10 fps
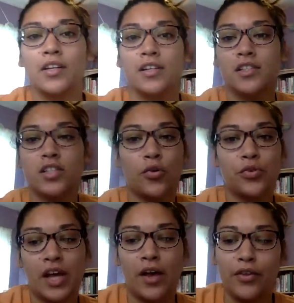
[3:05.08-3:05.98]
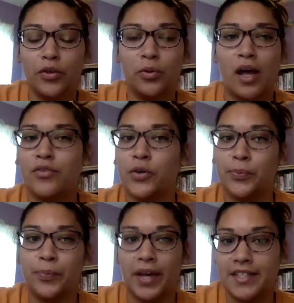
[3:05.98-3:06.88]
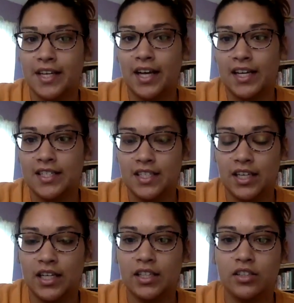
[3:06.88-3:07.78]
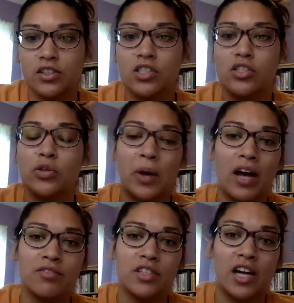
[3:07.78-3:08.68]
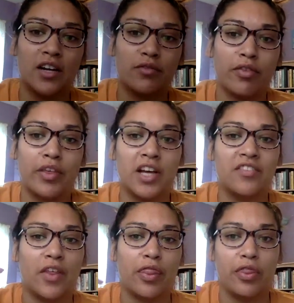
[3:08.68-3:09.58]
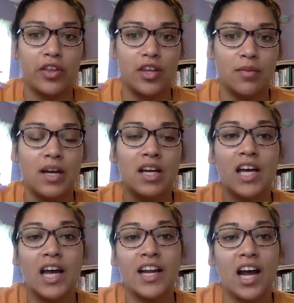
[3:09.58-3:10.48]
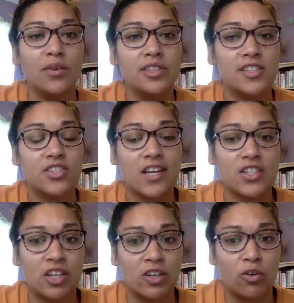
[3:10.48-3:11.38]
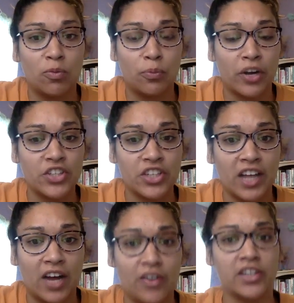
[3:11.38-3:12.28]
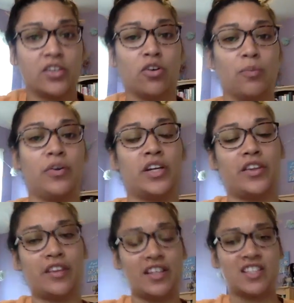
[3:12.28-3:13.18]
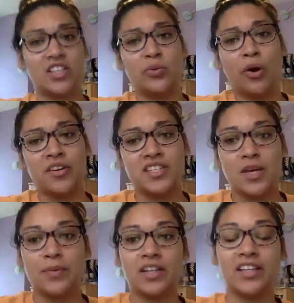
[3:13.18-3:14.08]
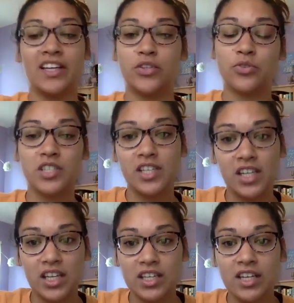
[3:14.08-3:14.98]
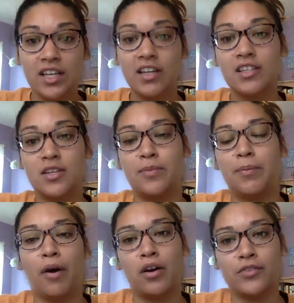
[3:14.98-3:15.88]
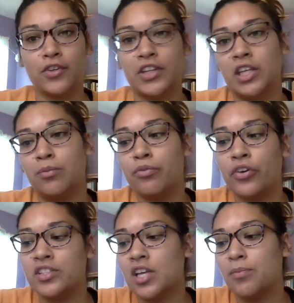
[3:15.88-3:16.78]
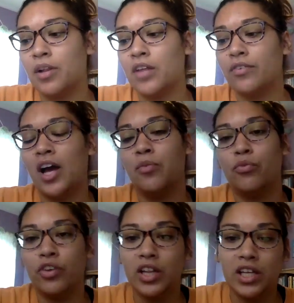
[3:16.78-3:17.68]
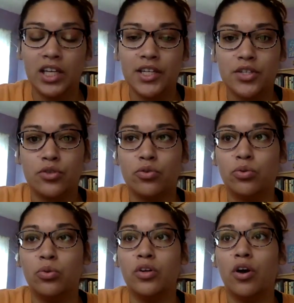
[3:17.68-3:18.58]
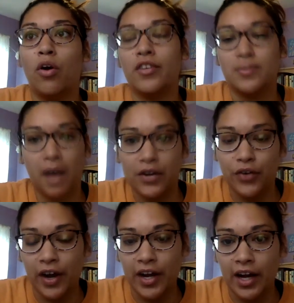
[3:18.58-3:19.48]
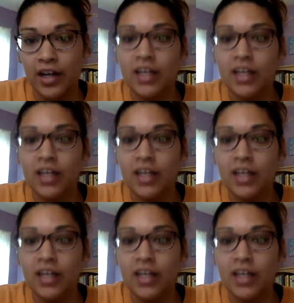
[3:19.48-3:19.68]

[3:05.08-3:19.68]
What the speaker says: So now that you have your basic idea, you have to kind of think of a theme. And I would suggest branching out and incorporating things that you aren't typically interested in to be part of your theme. For example, if I'm really into horseback riding,